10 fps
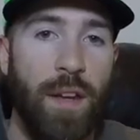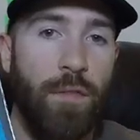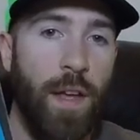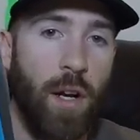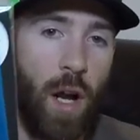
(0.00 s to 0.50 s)

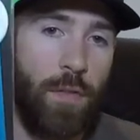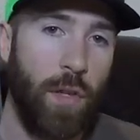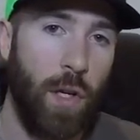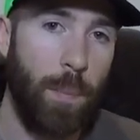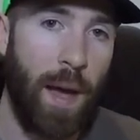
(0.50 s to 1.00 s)
inventor of the
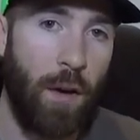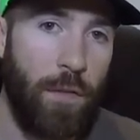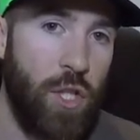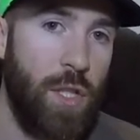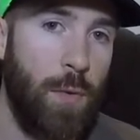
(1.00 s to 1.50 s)
Hook Pal
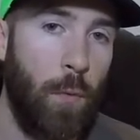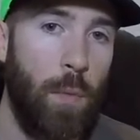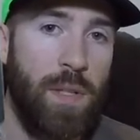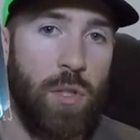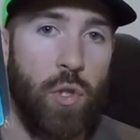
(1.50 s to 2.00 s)
fishing tool,
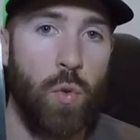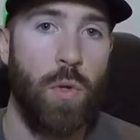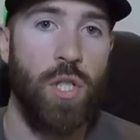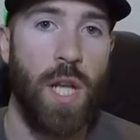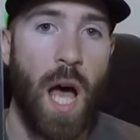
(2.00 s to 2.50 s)
Mr.
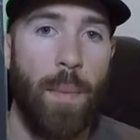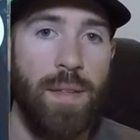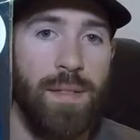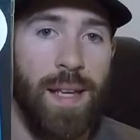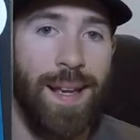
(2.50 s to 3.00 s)
George
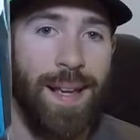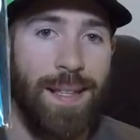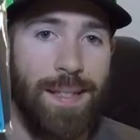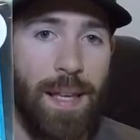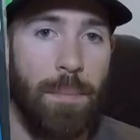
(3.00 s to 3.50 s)
Thomas,
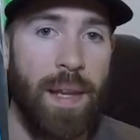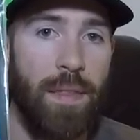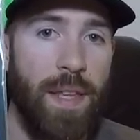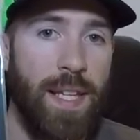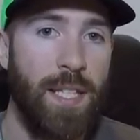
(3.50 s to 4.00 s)
sent
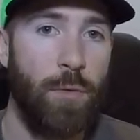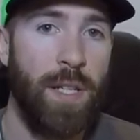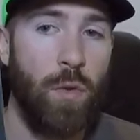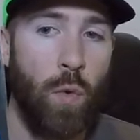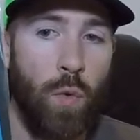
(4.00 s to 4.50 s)
me these
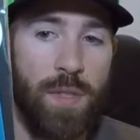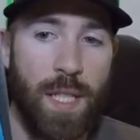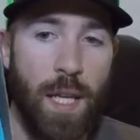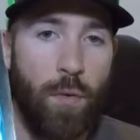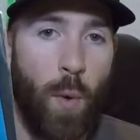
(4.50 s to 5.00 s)
three tools
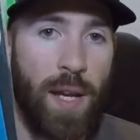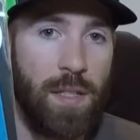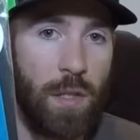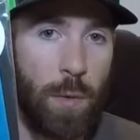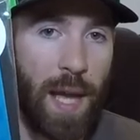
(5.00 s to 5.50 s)
to give away
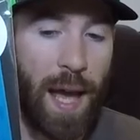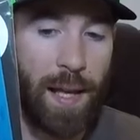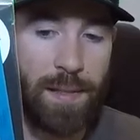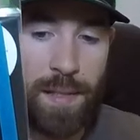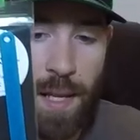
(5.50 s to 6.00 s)
to you
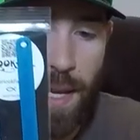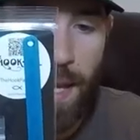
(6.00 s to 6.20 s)
guys.